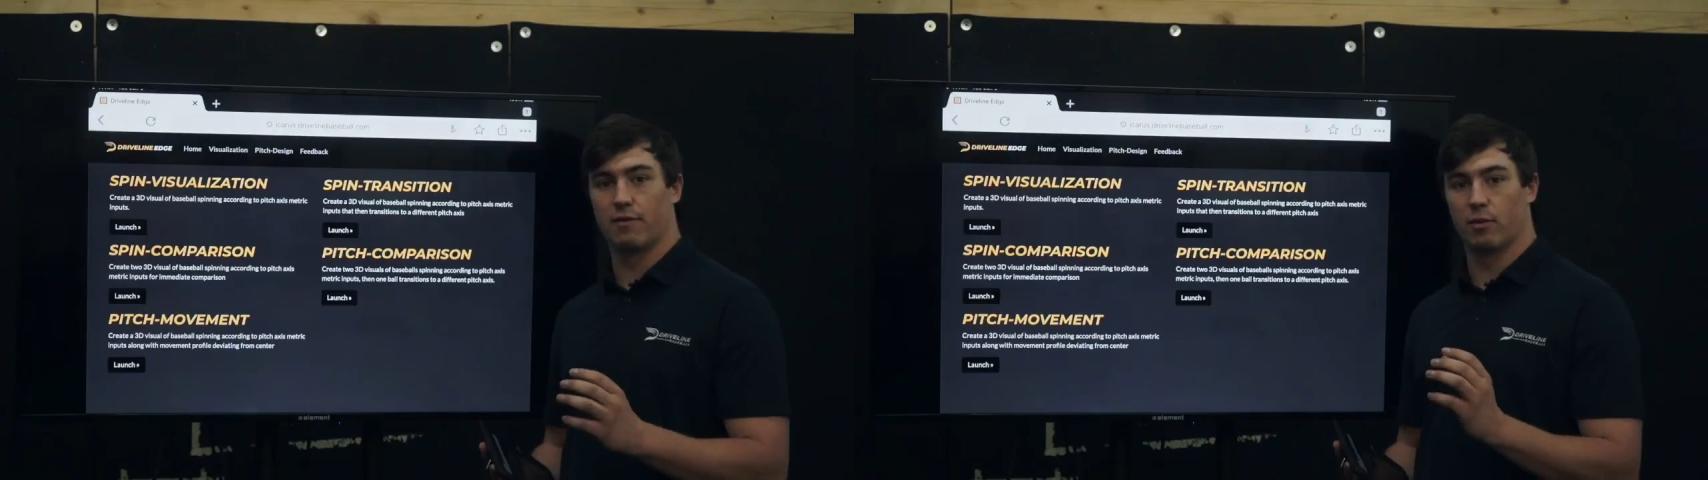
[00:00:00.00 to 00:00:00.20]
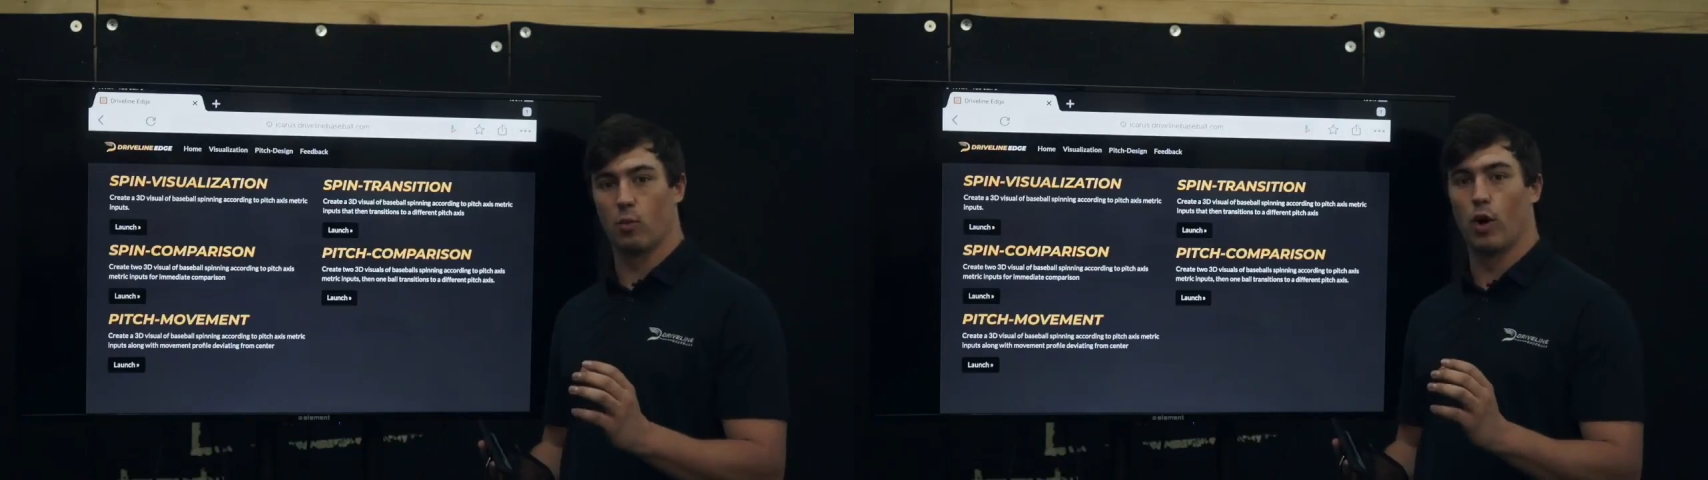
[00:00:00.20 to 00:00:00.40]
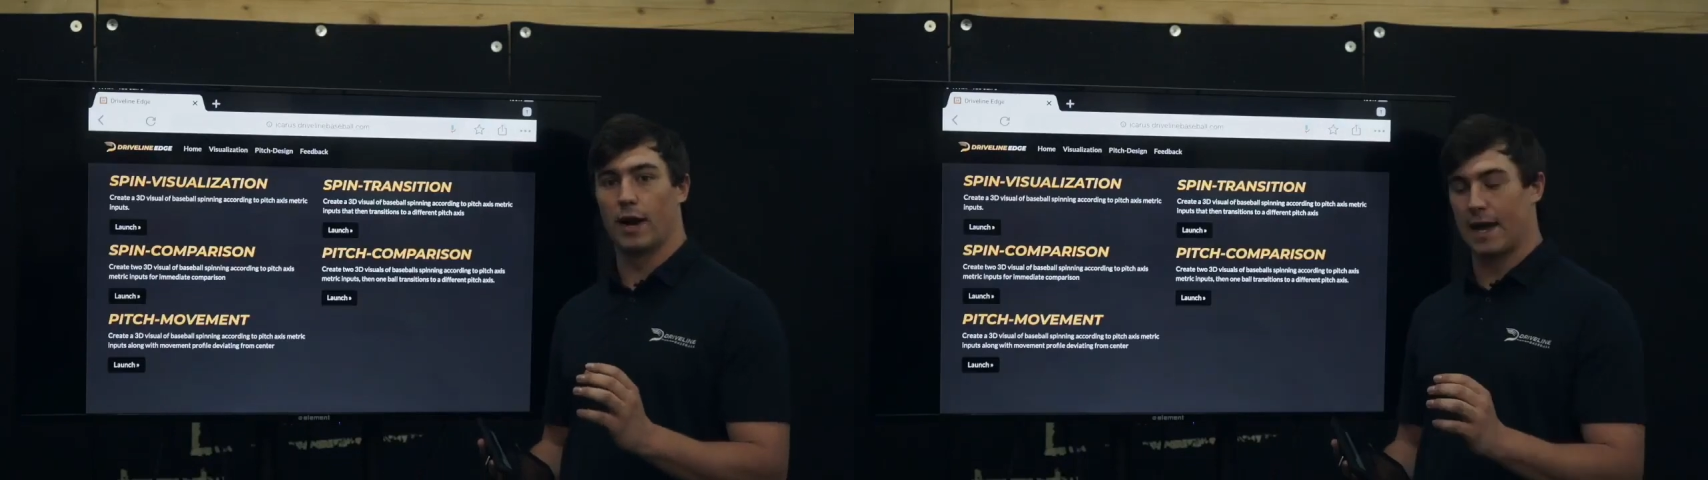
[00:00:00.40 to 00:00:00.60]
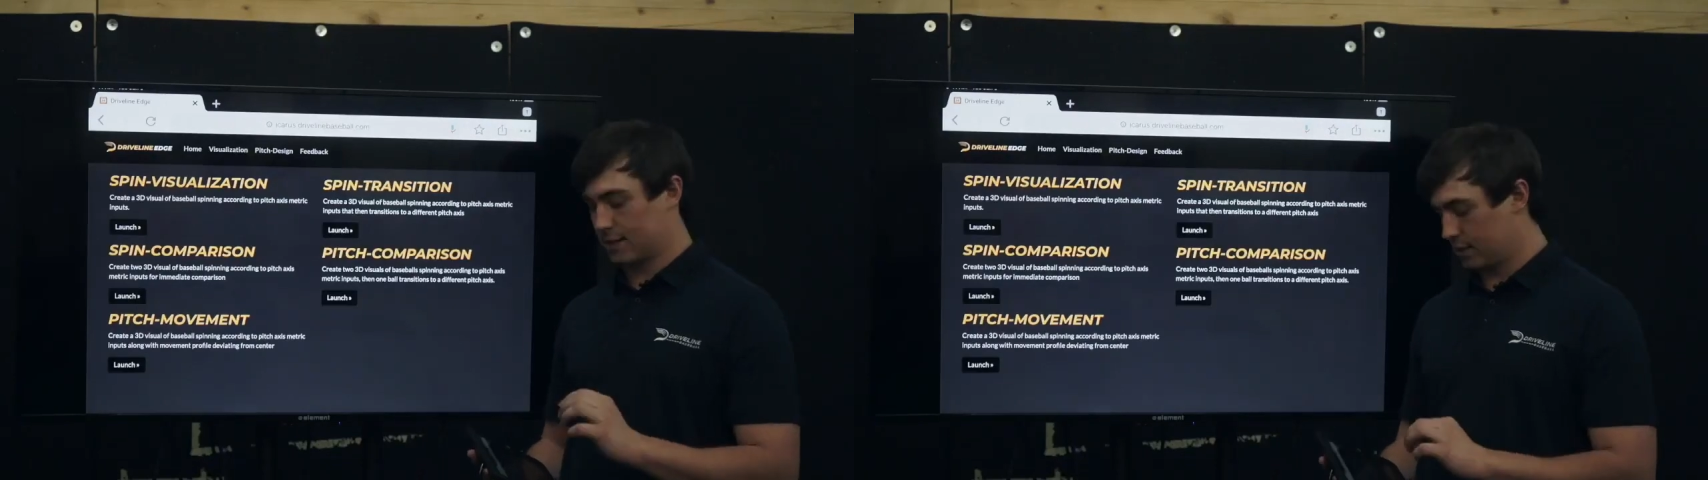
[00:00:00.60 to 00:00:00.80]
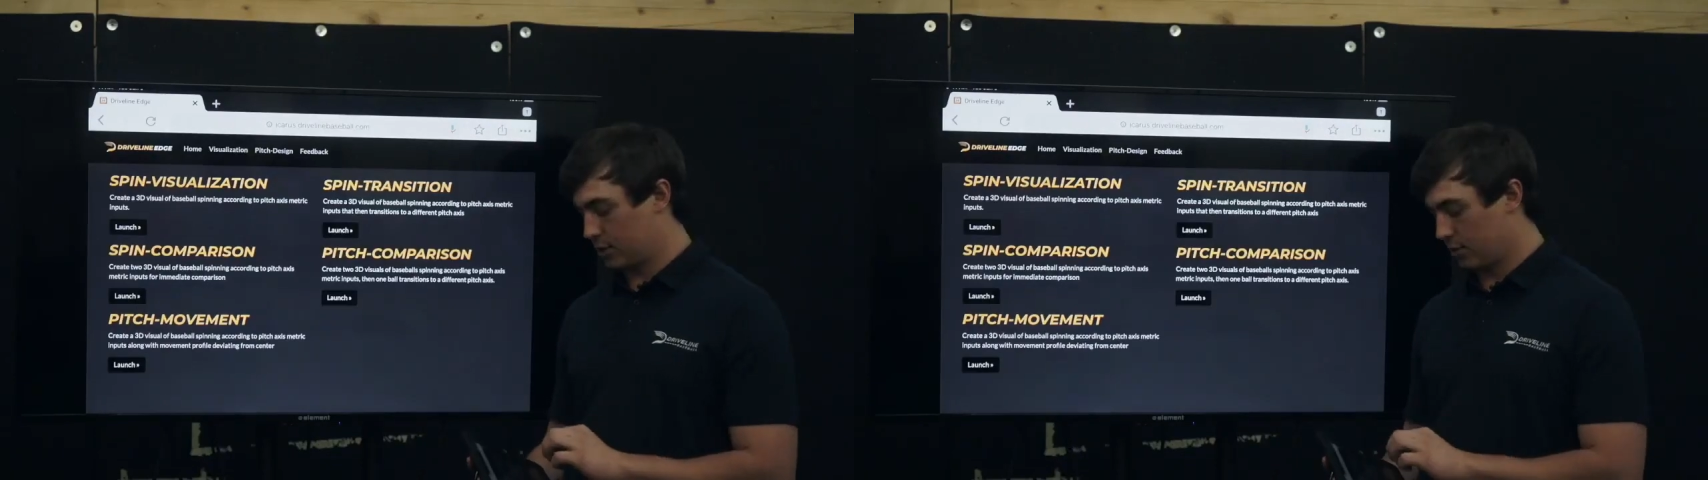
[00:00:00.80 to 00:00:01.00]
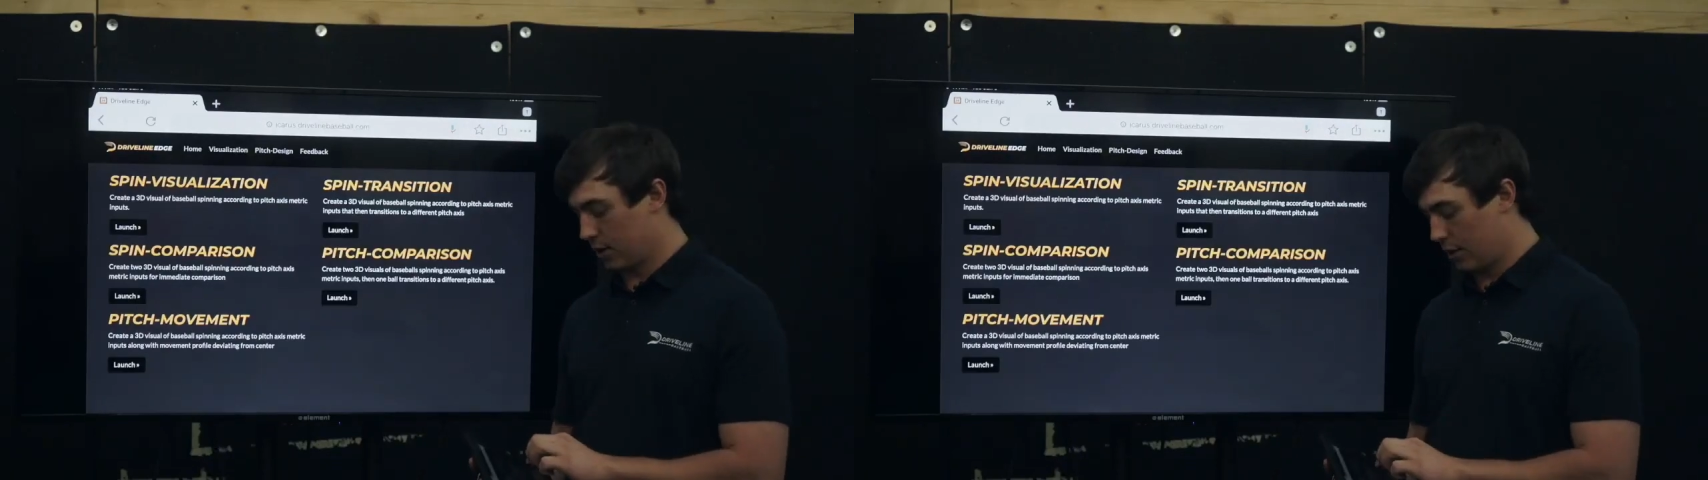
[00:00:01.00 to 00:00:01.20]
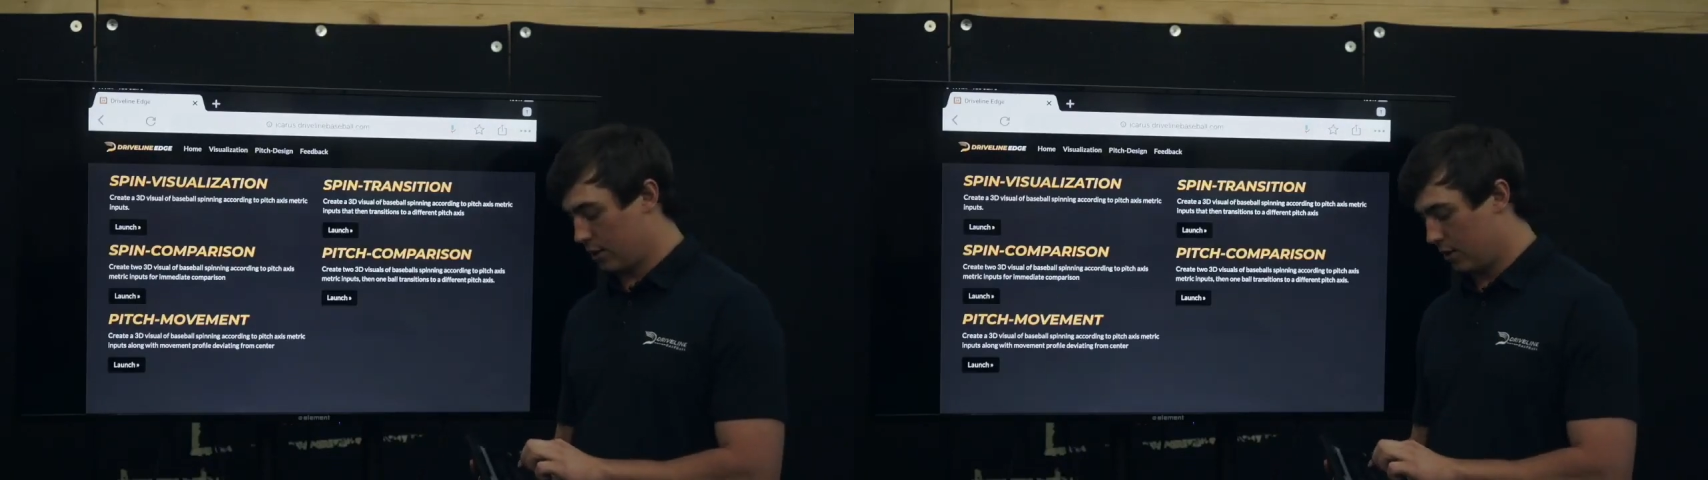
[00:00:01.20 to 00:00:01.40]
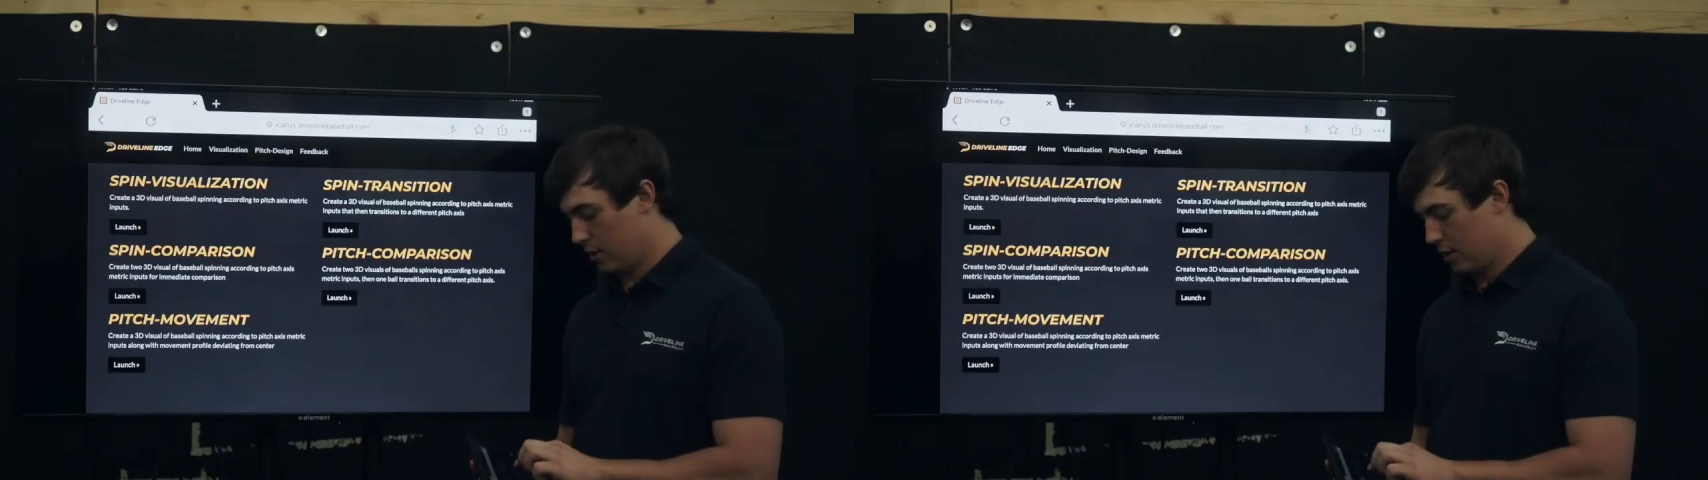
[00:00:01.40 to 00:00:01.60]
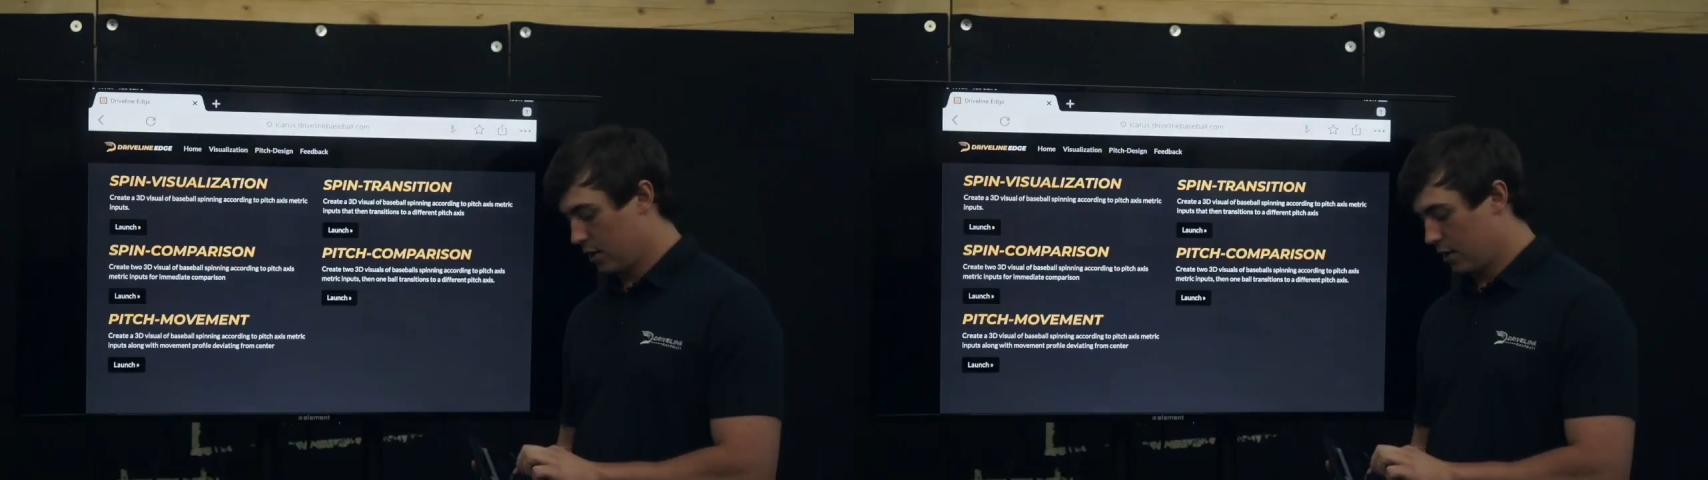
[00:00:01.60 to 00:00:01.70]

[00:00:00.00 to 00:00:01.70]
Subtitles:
from one axis to another.